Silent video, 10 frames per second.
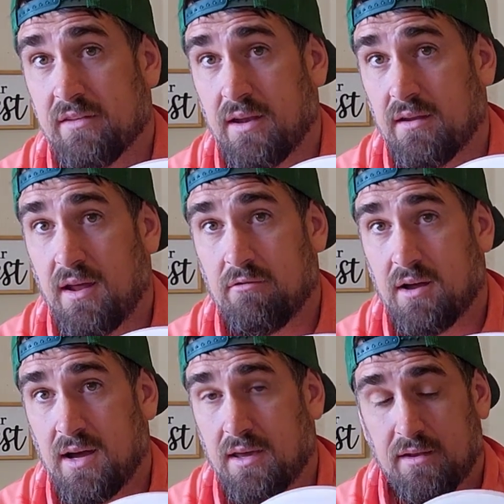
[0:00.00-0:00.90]
that it ever
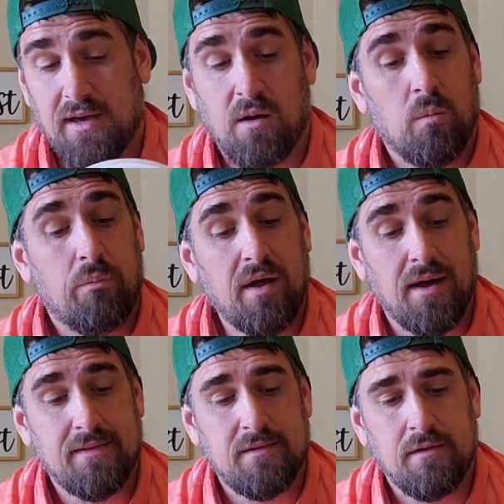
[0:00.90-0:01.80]
got kicked out.
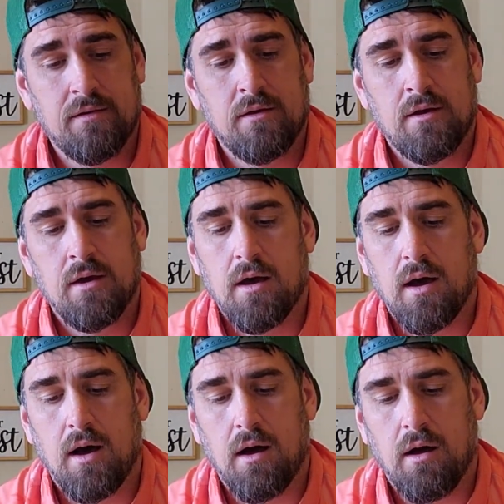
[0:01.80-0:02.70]
But
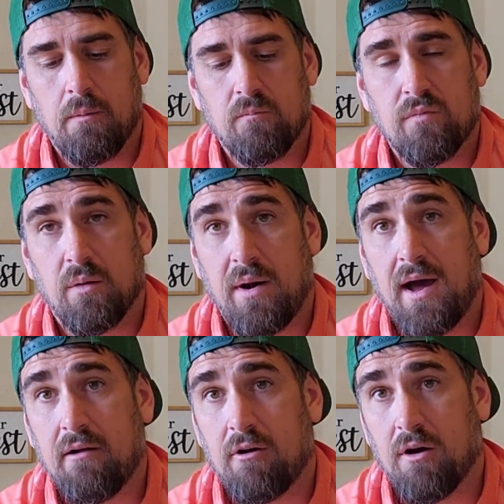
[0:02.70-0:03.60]
the
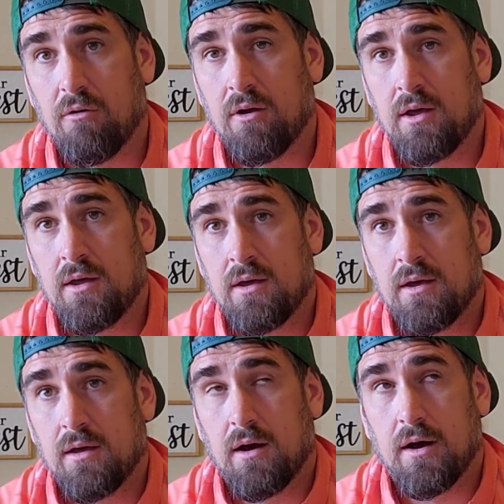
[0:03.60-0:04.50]
Pyro,
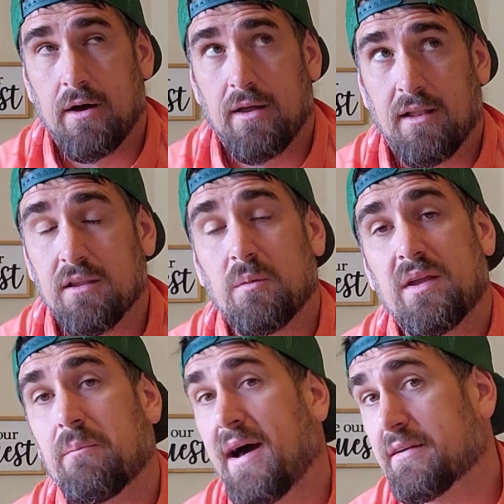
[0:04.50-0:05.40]
a little bit
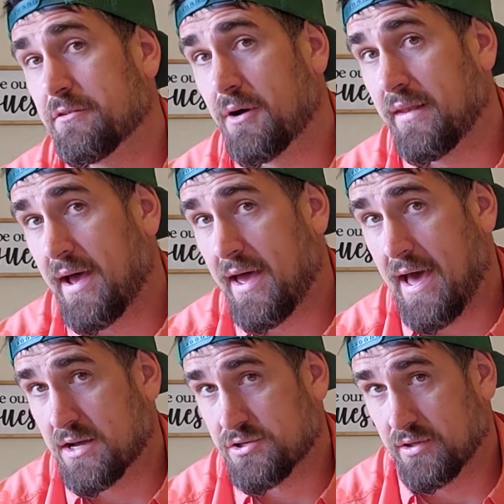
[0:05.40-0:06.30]
of backstory on that
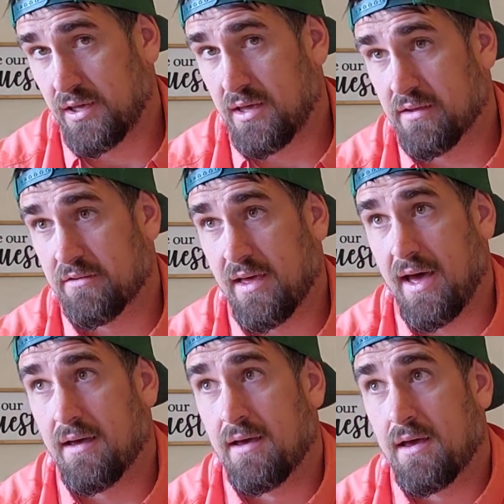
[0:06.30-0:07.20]
actually is
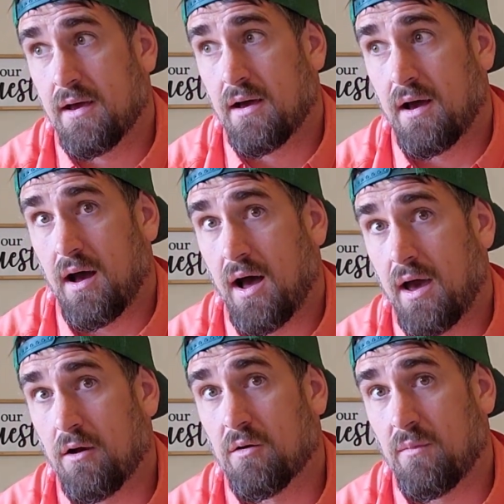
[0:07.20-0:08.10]
that I
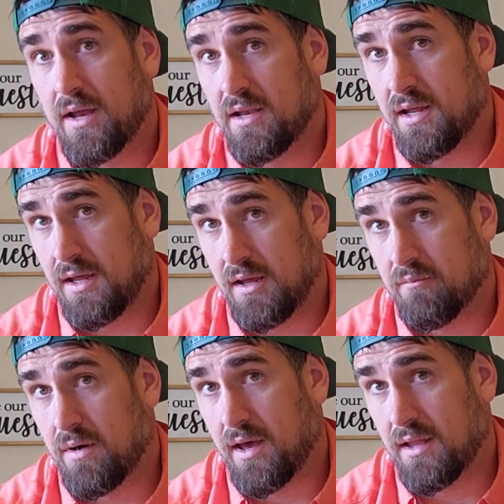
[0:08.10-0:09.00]
hurt my knee,
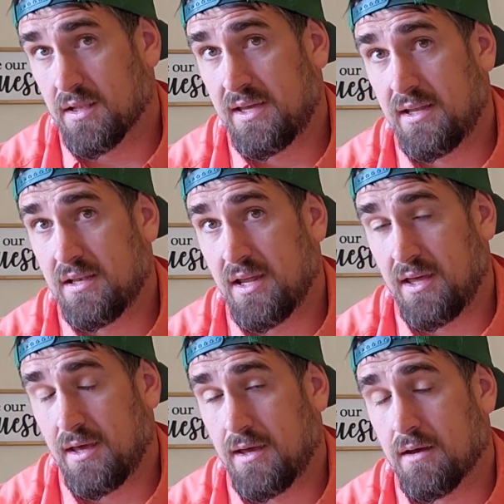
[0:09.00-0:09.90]
my lead
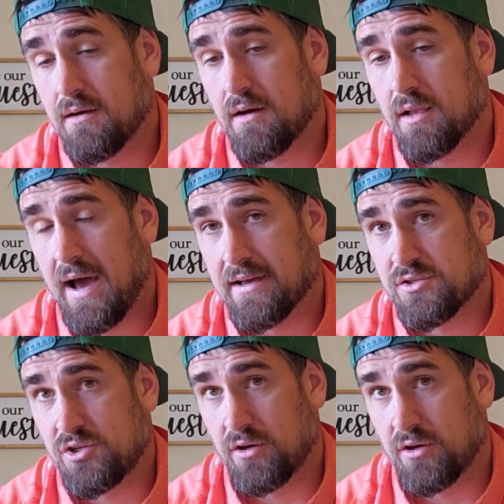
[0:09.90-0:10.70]
knee last